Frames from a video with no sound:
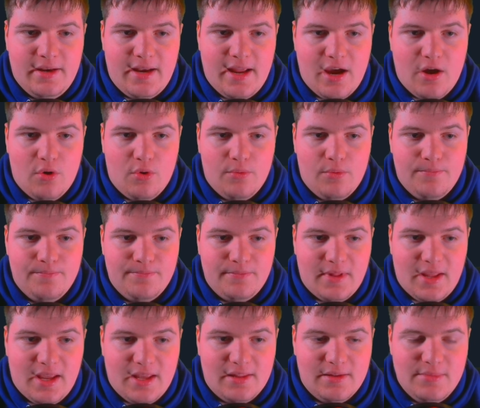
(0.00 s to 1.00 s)
Now,
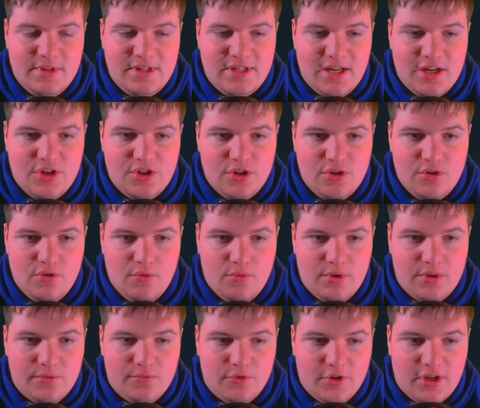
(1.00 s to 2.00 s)
a limitation
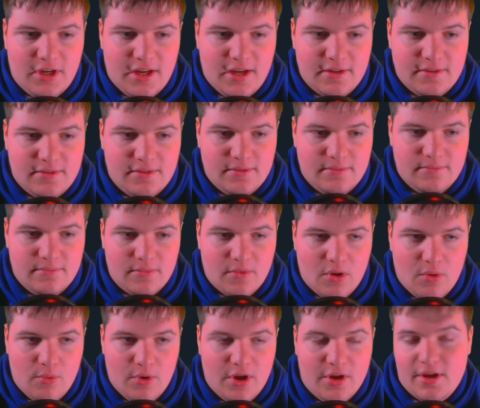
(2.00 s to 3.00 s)
with FreeNAS,
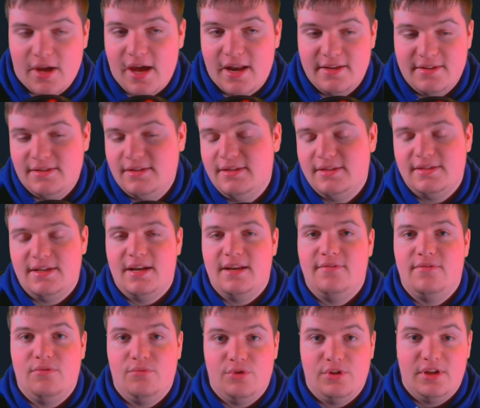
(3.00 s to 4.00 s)
well, honestly, it's not
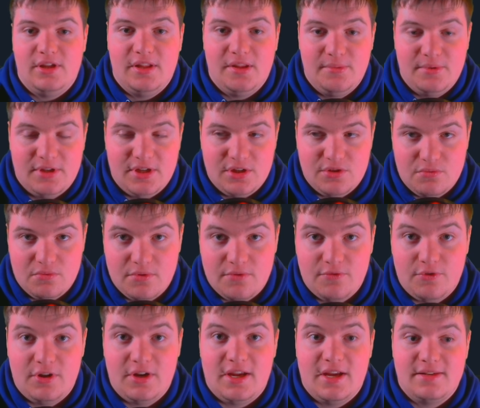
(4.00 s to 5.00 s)
even really a limitation
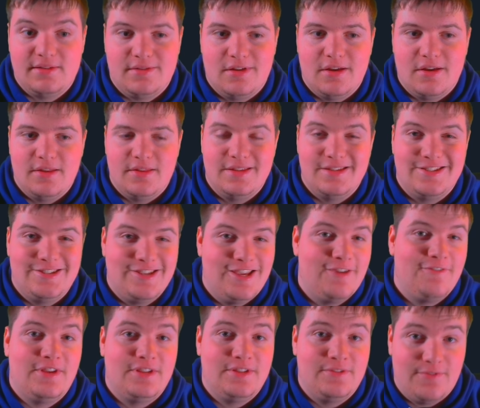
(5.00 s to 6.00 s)
with FreeNAS. The
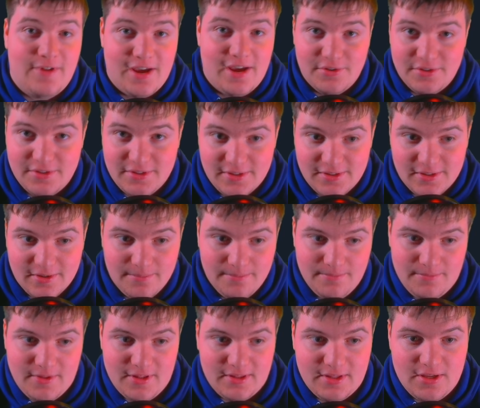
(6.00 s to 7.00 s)
ZFS file
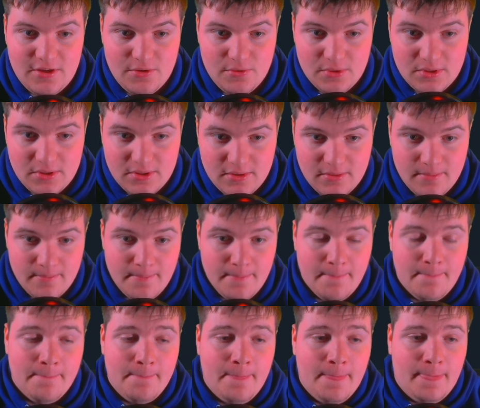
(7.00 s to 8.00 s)
system that they use
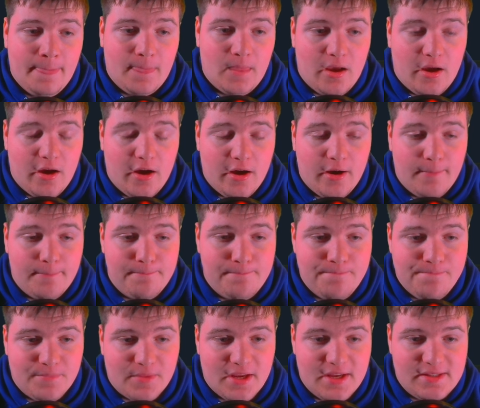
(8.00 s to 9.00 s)

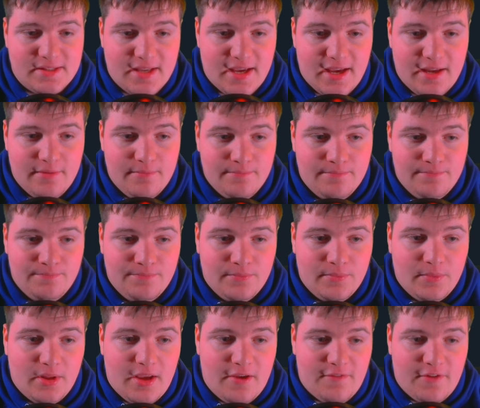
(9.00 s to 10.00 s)
is that
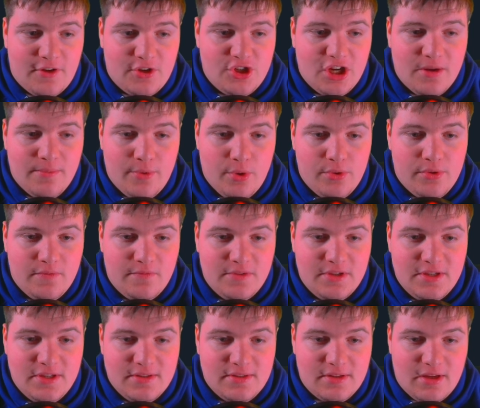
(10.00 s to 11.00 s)
if I check both of
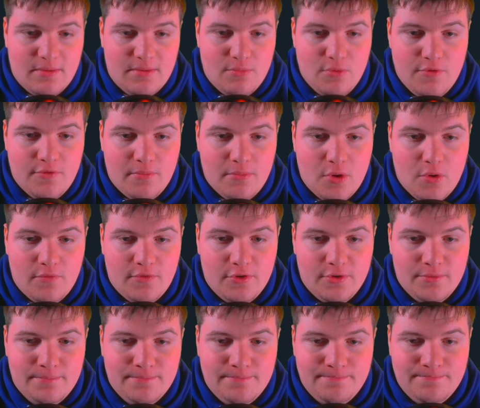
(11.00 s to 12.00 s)
these and move them
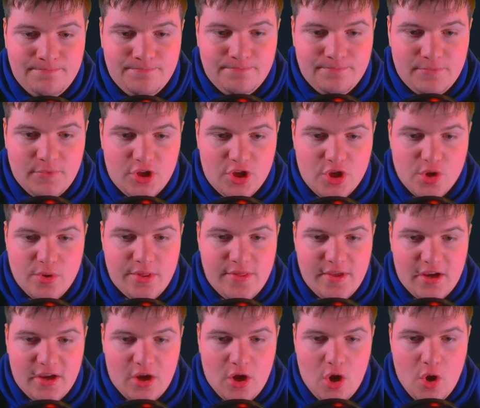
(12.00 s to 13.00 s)
over, you would
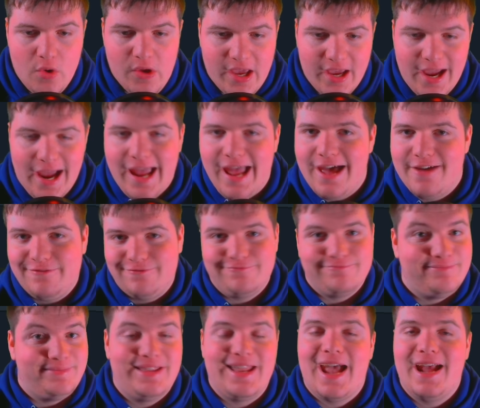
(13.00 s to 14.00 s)
think, okay, I
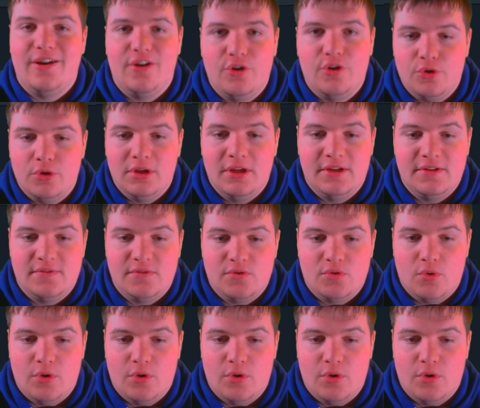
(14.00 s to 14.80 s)
have 900 gigs of